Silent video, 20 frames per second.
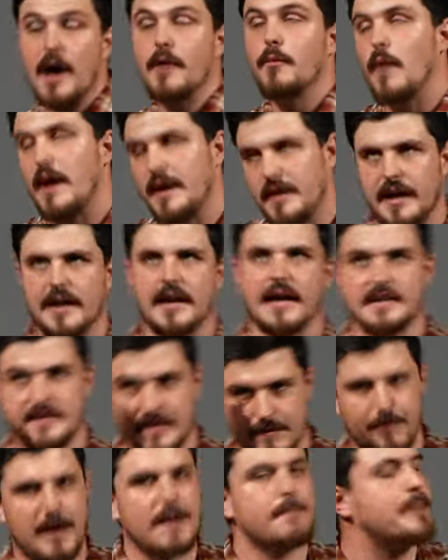I went and I
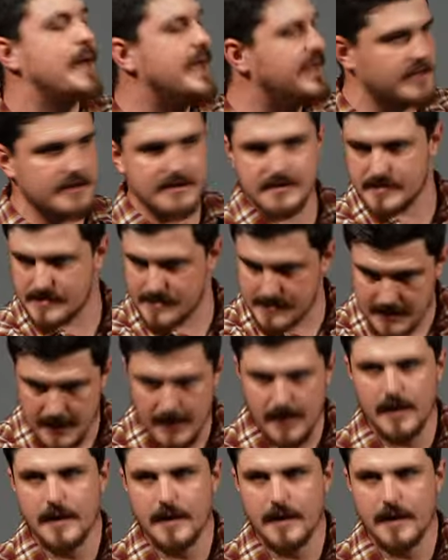did my penance.